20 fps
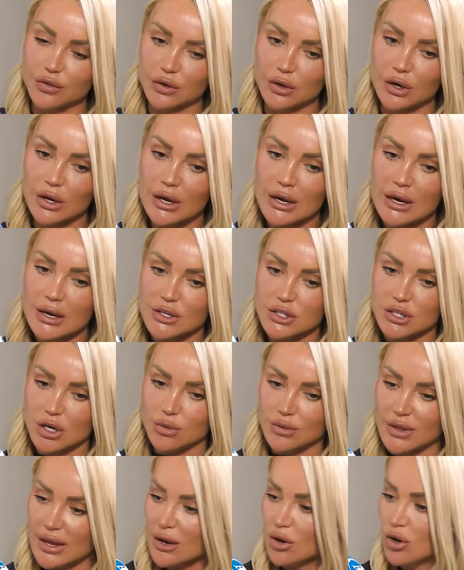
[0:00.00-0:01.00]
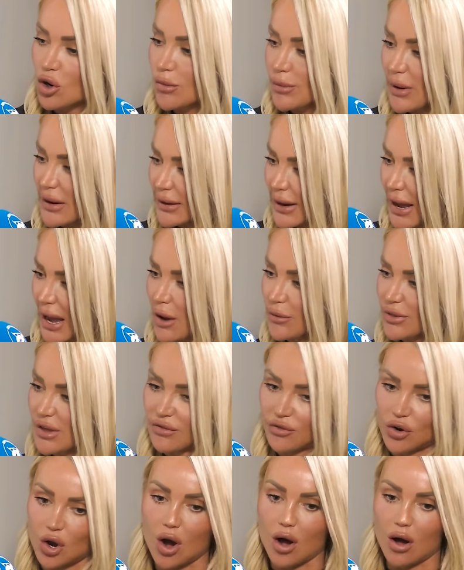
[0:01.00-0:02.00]
And so they come in now,
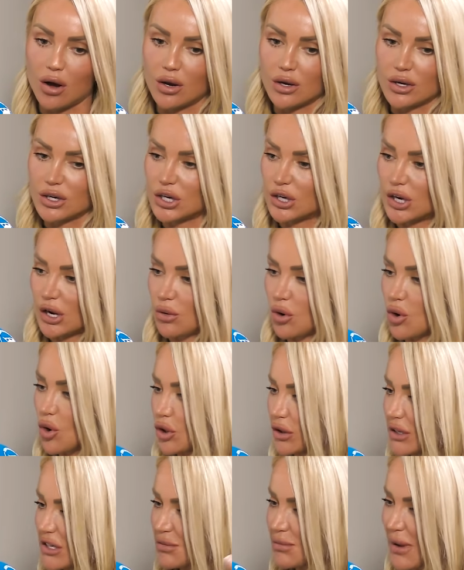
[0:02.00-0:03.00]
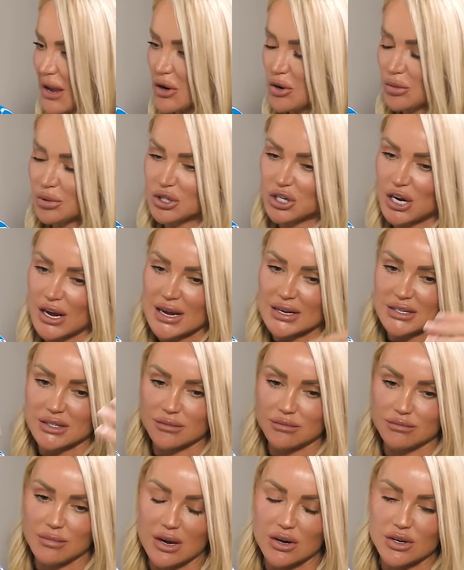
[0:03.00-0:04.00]
they've got, you know, all these makeup chairs
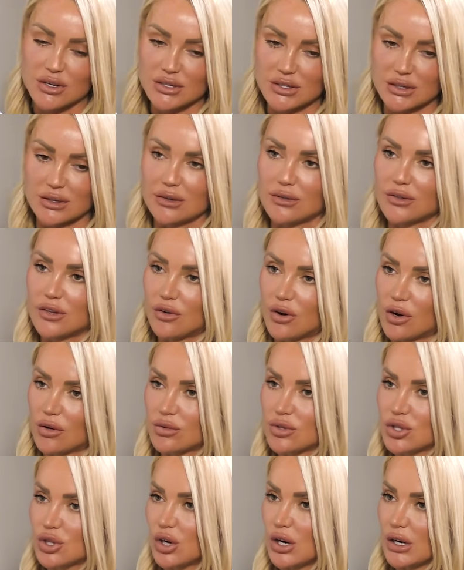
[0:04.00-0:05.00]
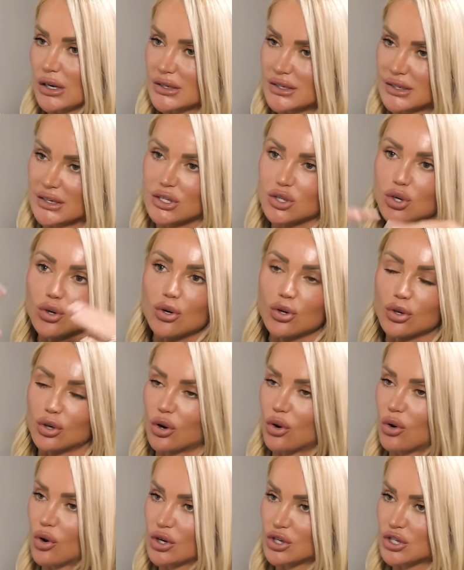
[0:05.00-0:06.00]
and mirrors and their own toilets, and it's all
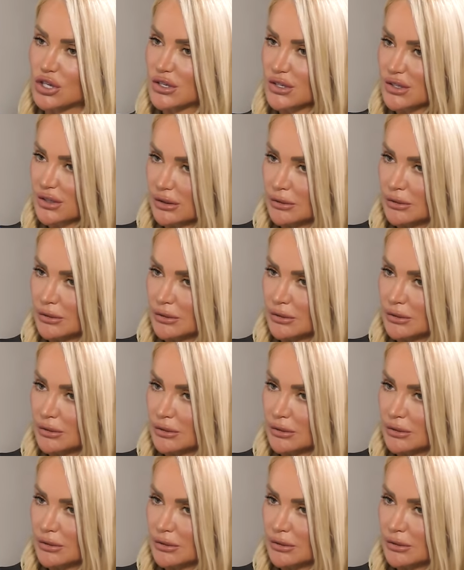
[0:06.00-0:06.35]
gorgeous.